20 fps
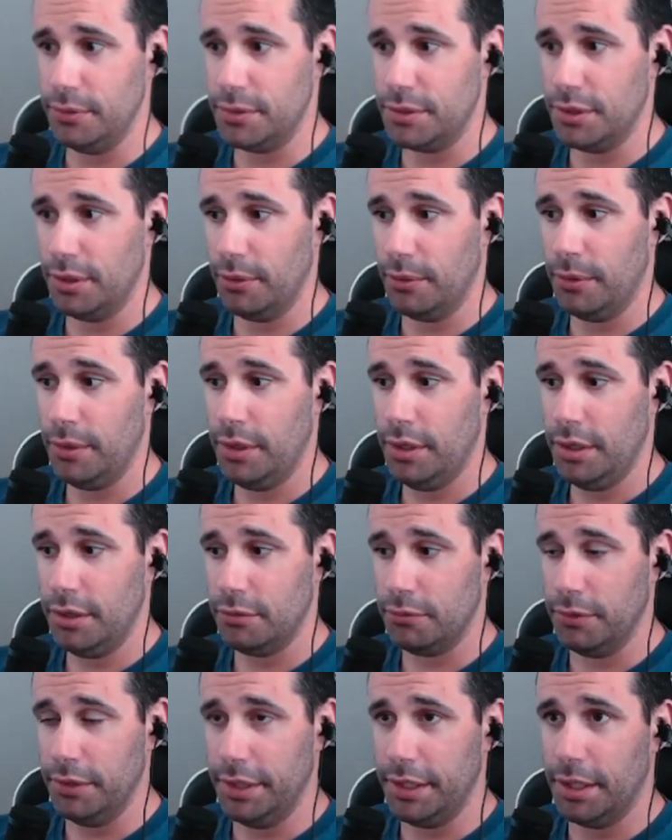So
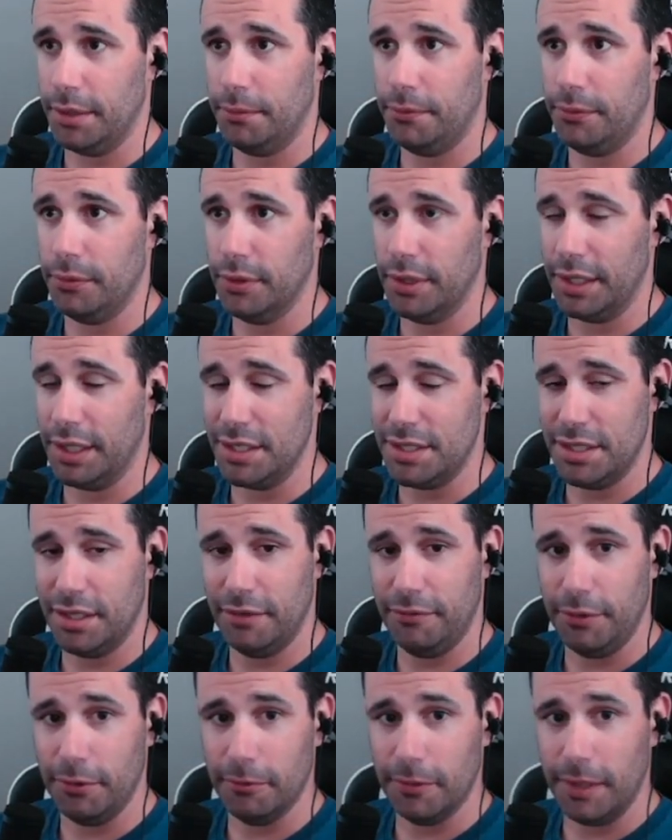it's really helpful, like I said,
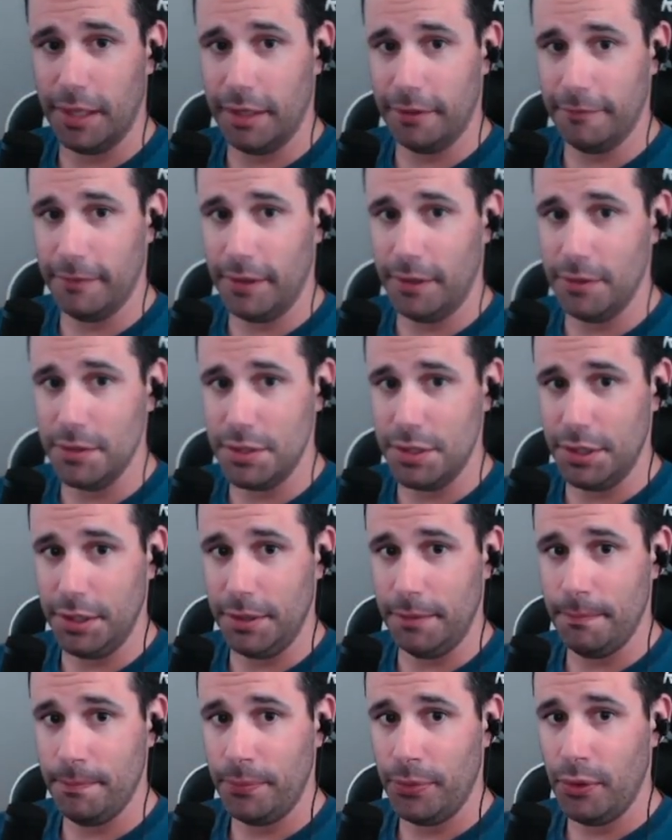if you run out of energy,